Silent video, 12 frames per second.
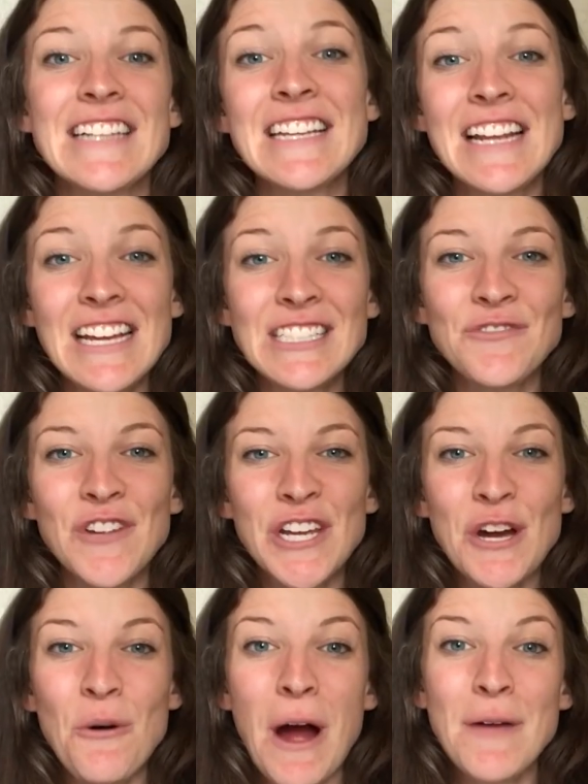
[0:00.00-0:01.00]
In today's
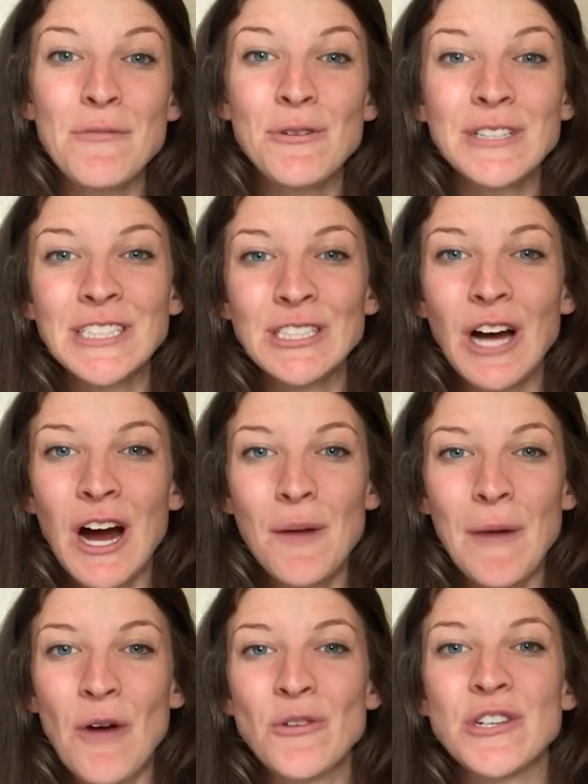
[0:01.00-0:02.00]
video, I'm going to talk
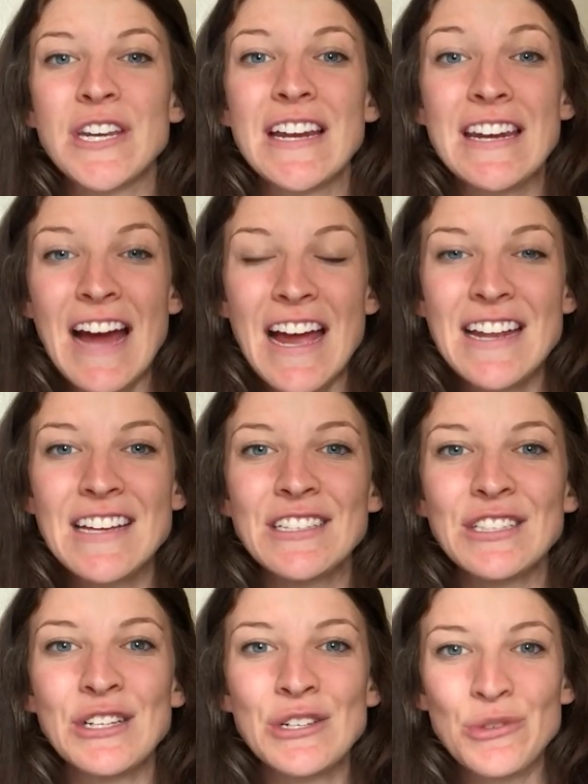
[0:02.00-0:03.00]
about
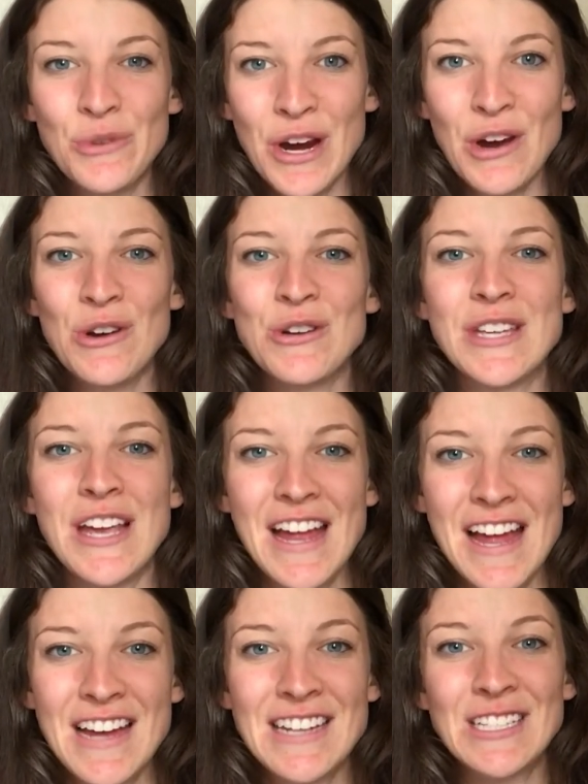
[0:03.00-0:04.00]
tinnitus triggers
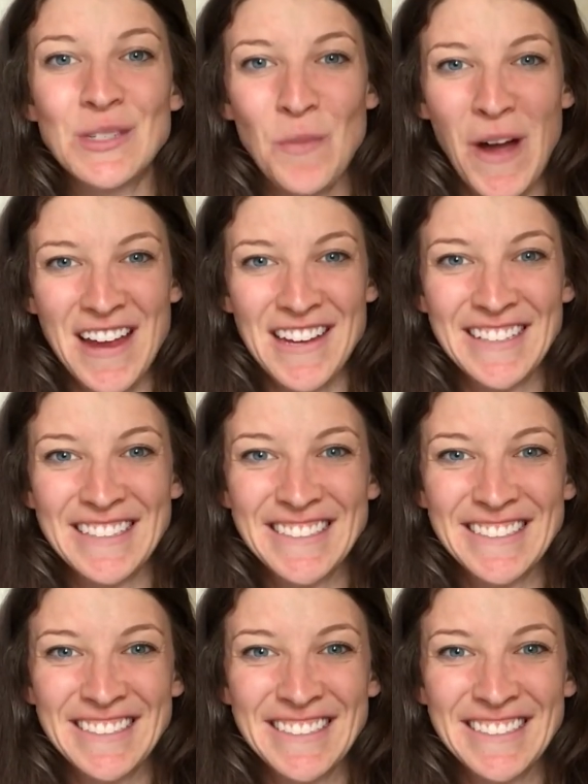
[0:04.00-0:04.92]
and spikes.